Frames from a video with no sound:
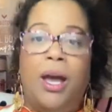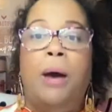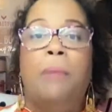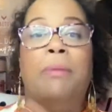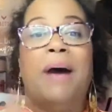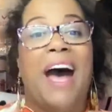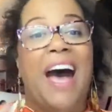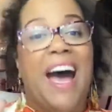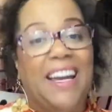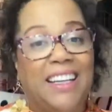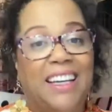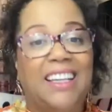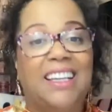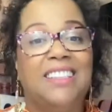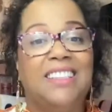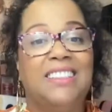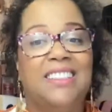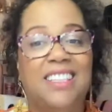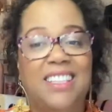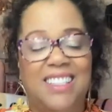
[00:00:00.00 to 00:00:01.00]
But I
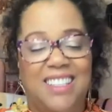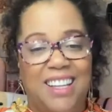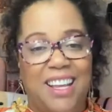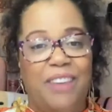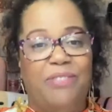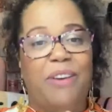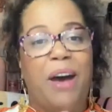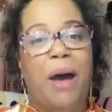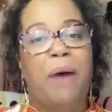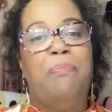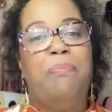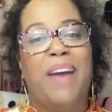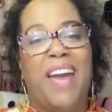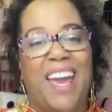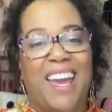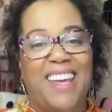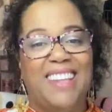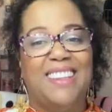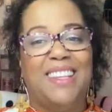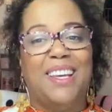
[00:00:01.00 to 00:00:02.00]
if I
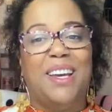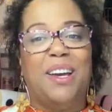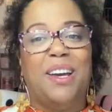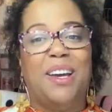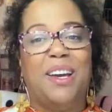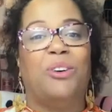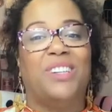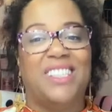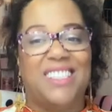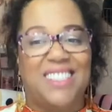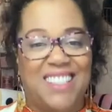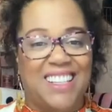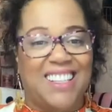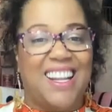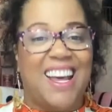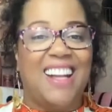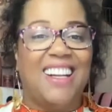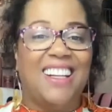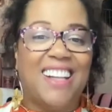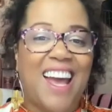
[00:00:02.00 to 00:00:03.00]
paid them on a
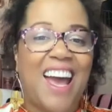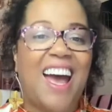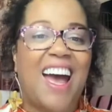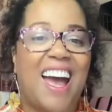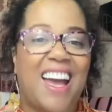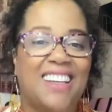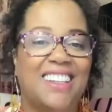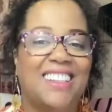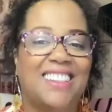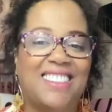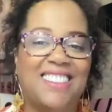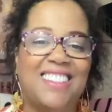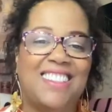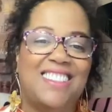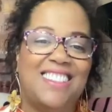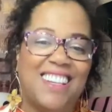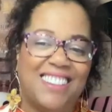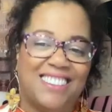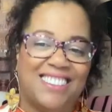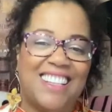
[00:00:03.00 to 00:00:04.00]
1099, I can
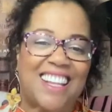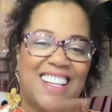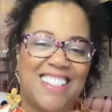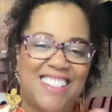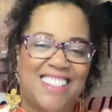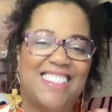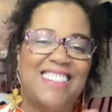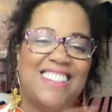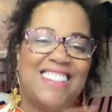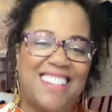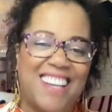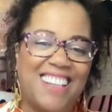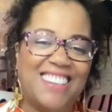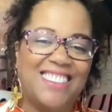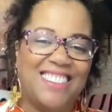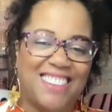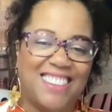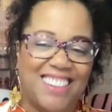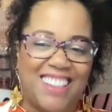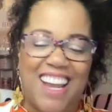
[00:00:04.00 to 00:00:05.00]
deduct. That's a
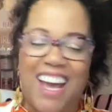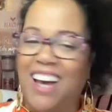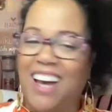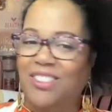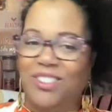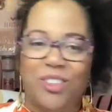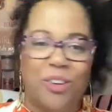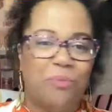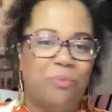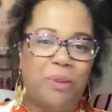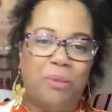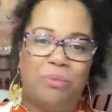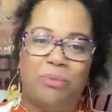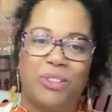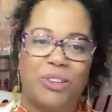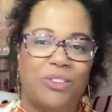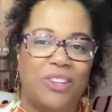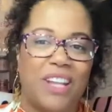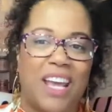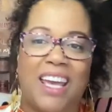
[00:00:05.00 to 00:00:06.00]
deduction. I don't know if
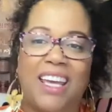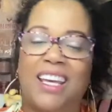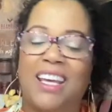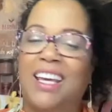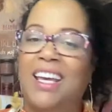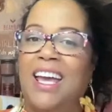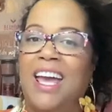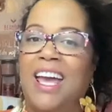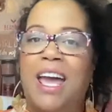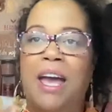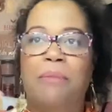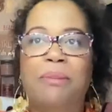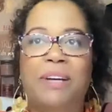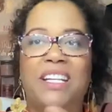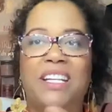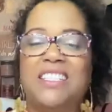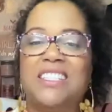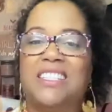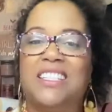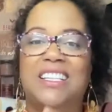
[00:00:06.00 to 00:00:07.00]
people know that, but
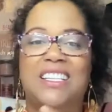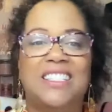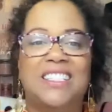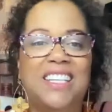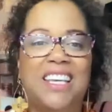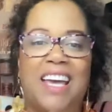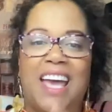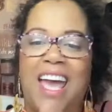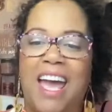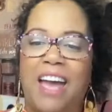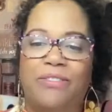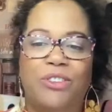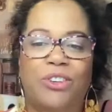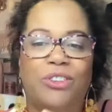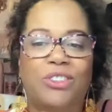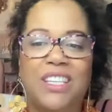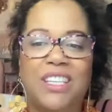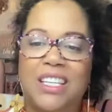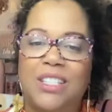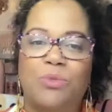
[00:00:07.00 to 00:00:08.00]
it's good to have your
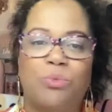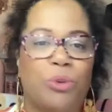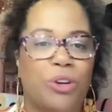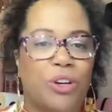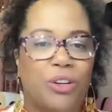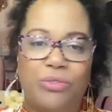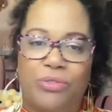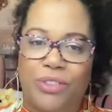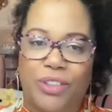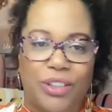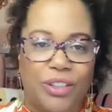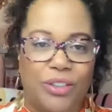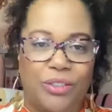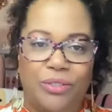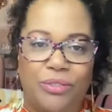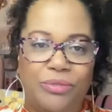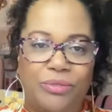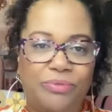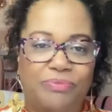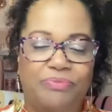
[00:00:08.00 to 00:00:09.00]
kids work for you
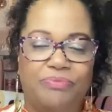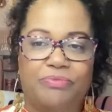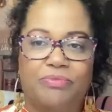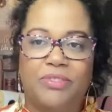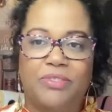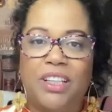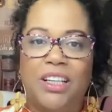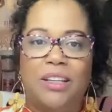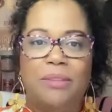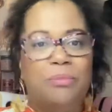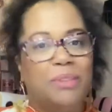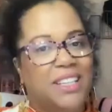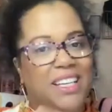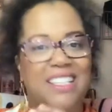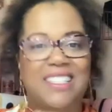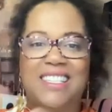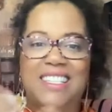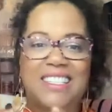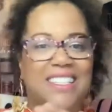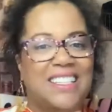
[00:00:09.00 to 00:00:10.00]

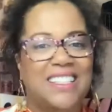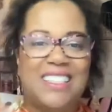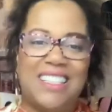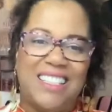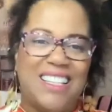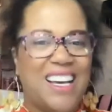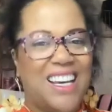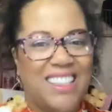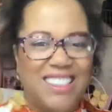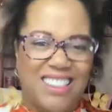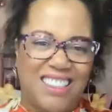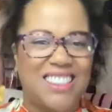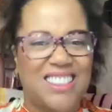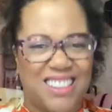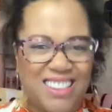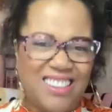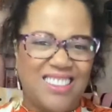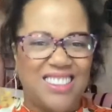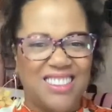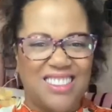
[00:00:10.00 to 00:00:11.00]
because it's a
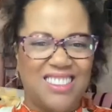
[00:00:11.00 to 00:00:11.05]
deduction.